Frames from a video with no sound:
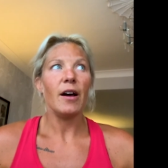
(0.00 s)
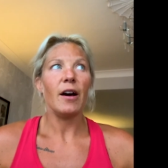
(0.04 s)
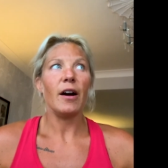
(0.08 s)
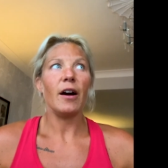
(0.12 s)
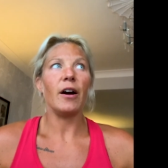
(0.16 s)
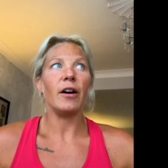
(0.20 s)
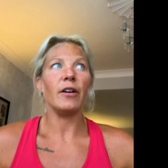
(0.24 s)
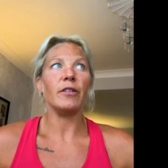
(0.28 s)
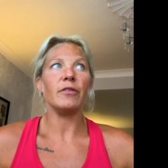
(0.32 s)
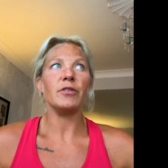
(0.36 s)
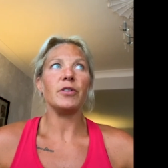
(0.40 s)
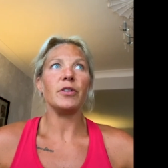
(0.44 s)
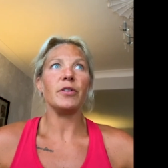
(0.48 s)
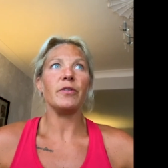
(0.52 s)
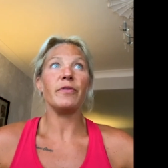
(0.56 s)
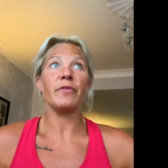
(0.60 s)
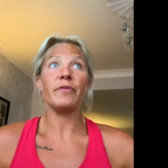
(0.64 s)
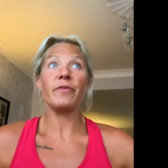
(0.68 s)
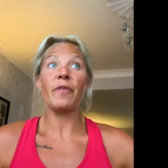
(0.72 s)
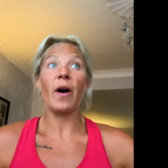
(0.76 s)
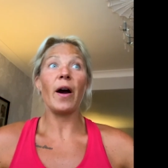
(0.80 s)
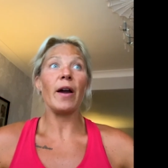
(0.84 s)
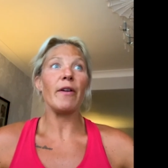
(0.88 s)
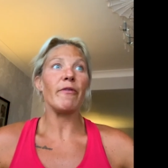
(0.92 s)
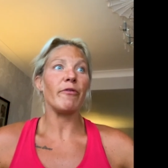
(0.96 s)
I'll do
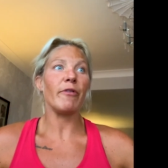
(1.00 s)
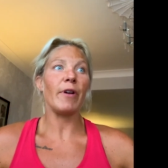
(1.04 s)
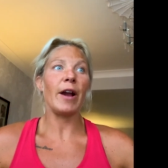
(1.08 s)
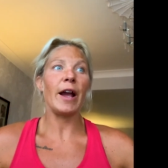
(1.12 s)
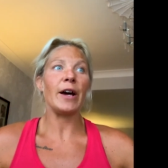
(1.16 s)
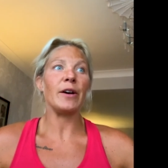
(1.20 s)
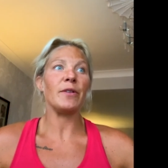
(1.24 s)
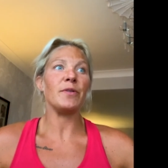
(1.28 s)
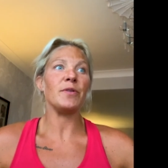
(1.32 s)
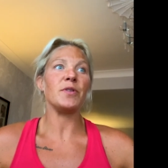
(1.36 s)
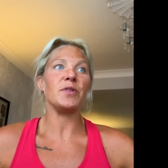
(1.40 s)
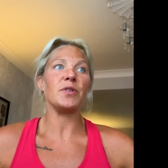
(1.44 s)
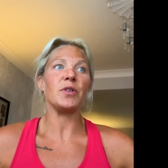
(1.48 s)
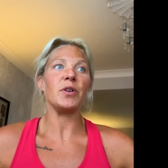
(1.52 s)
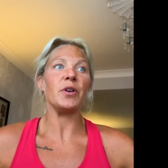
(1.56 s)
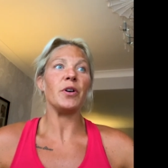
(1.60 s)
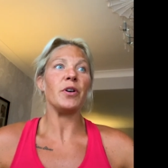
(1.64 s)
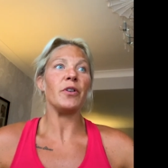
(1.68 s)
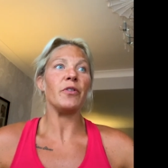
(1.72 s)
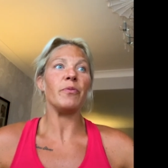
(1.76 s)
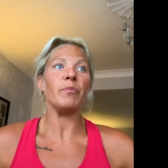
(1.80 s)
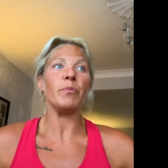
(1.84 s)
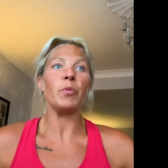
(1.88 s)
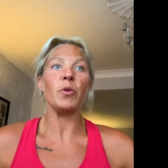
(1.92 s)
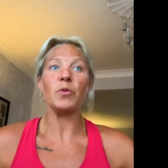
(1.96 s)
5 rounds
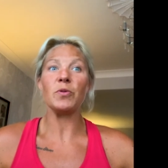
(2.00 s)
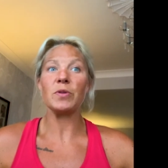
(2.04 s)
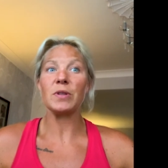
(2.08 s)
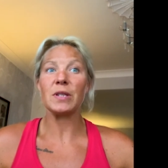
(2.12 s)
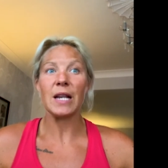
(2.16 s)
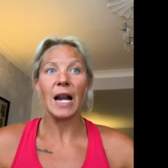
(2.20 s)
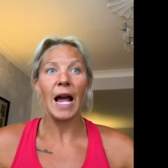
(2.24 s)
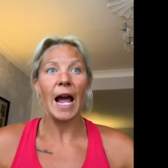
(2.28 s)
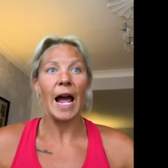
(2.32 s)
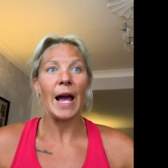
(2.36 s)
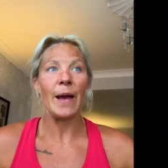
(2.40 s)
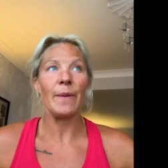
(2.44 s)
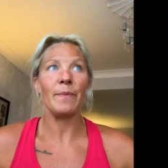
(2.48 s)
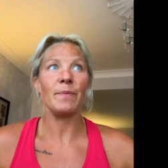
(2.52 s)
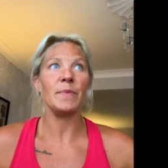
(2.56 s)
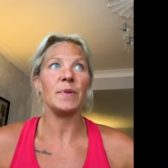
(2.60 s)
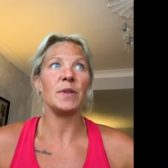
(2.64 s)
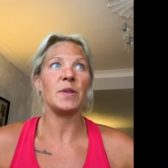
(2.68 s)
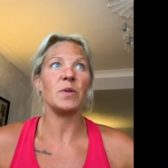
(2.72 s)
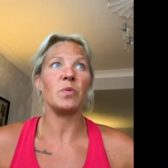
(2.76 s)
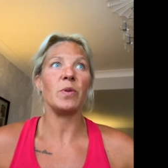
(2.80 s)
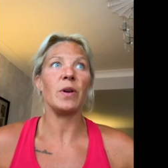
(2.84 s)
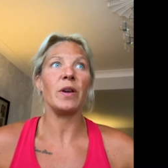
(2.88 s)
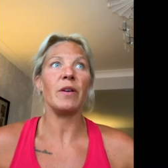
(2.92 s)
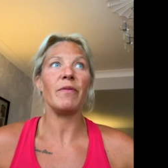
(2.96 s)
of ball
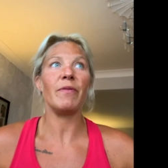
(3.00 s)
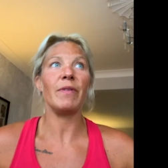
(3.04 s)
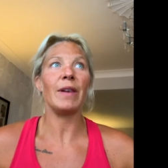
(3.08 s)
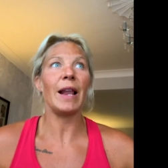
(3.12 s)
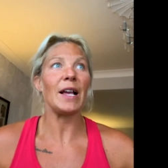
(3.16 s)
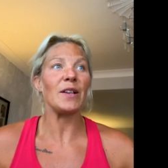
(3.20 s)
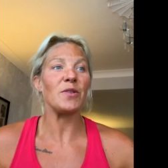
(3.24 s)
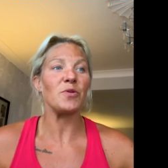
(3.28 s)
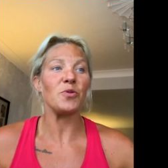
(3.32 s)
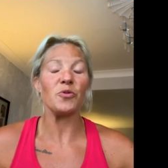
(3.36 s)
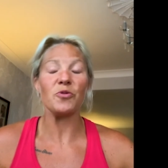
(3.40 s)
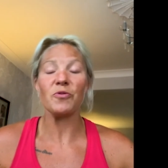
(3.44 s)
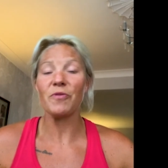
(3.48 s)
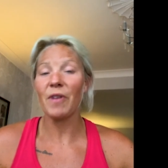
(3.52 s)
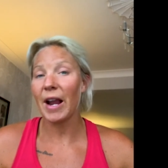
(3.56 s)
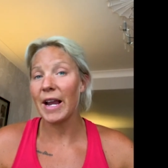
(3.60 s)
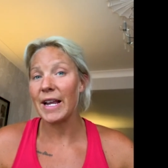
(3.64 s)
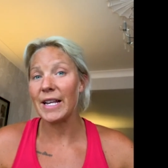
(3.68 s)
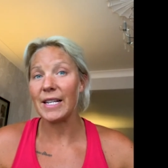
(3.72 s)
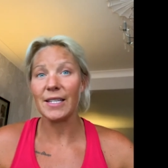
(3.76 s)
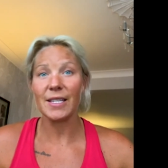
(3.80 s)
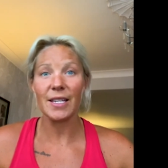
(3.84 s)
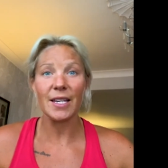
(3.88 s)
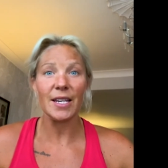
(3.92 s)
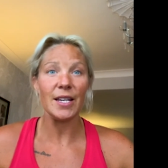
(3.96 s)
slams with lateral
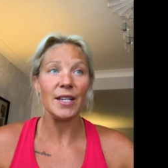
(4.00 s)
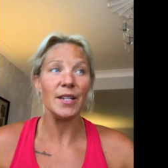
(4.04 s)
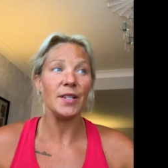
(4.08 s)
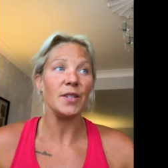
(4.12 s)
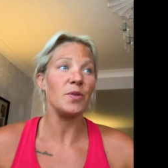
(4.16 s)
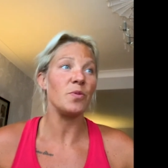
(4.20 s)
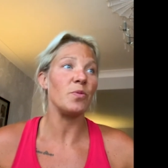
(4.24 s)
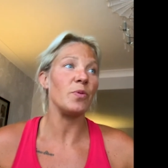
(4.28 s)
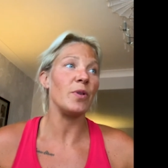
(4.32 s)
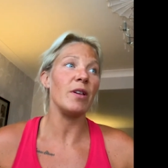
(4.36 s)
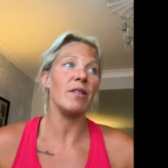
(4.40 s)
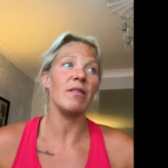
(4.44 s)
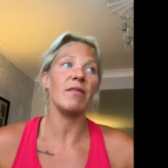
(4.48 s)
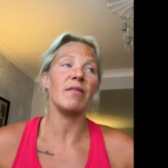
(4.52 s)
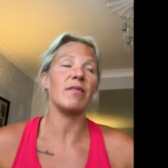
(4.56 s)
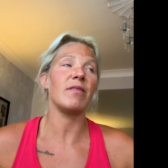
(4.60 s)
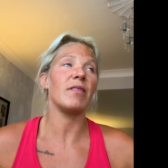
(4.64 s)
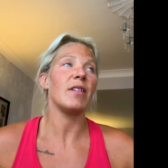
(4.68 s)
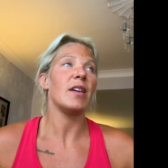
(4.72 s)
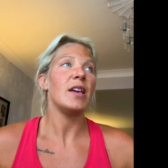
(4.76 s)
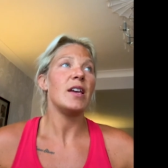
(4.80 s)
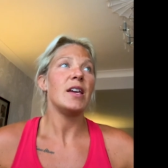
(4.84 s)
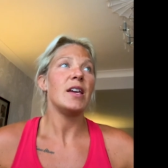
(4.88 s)
raises, with,